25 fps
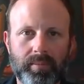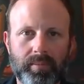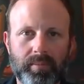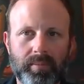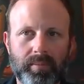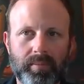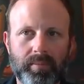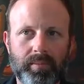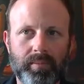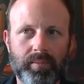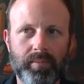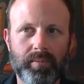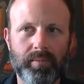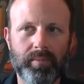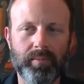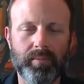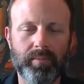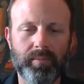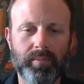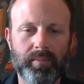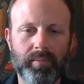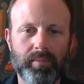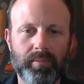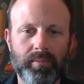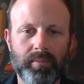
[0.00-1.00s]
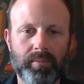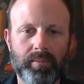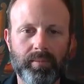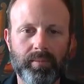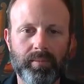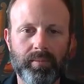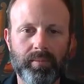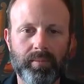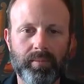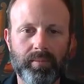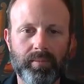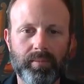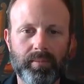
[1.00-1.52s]

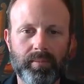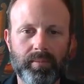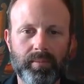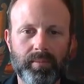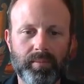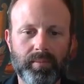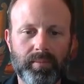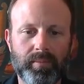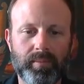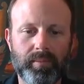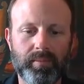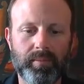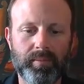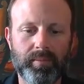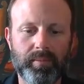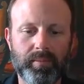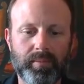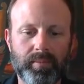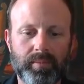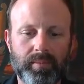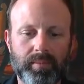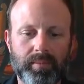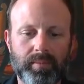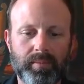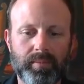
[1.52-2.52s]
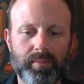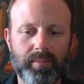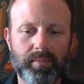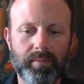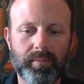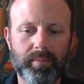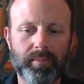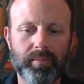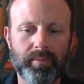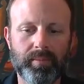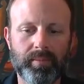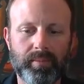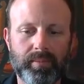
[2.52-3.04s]

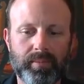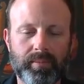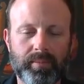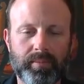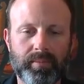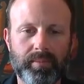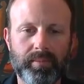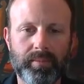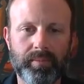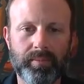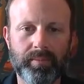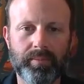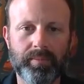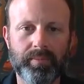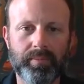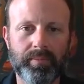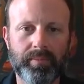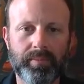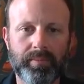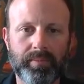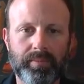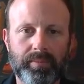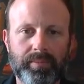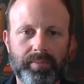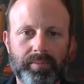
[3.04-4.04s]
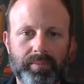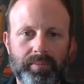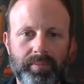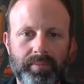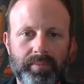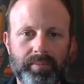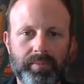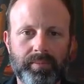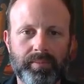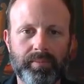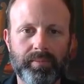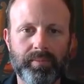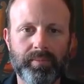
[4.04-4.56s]

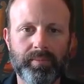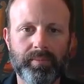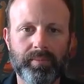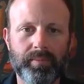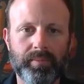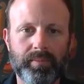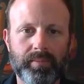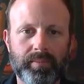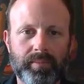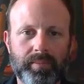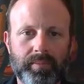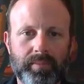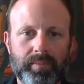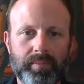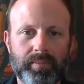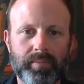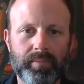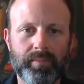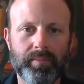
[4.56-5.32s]
The person shown says nothing.